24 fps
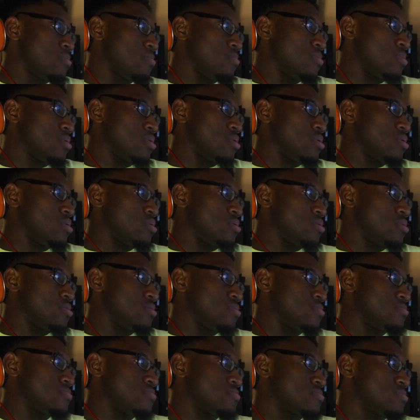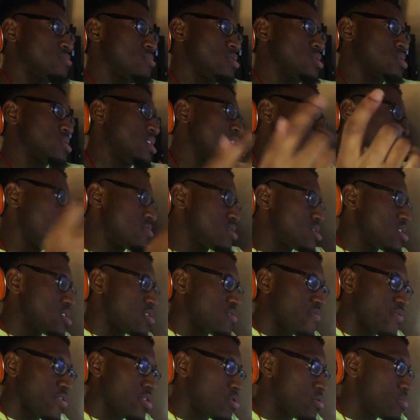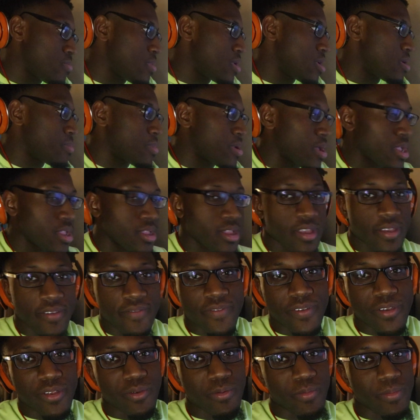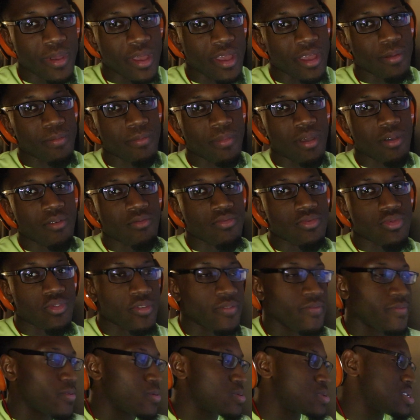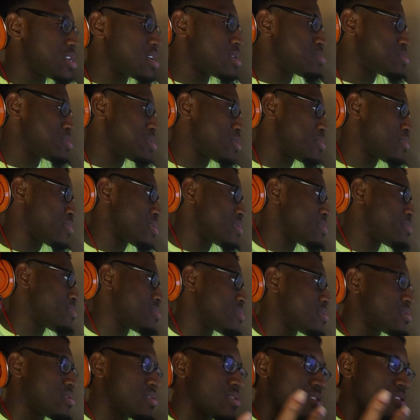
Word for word: But let's dive into this Fredo Bang, man. I did Fredo Bang about 3-4 times already, but